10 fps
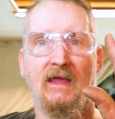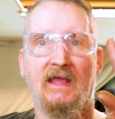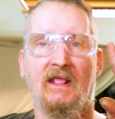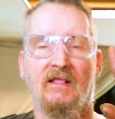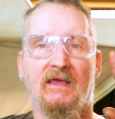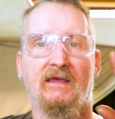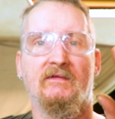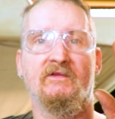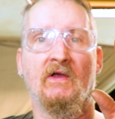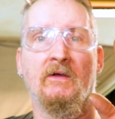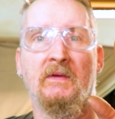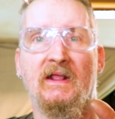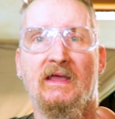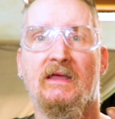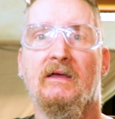Italy,
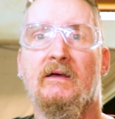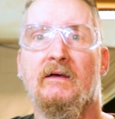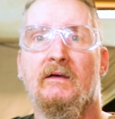Germany,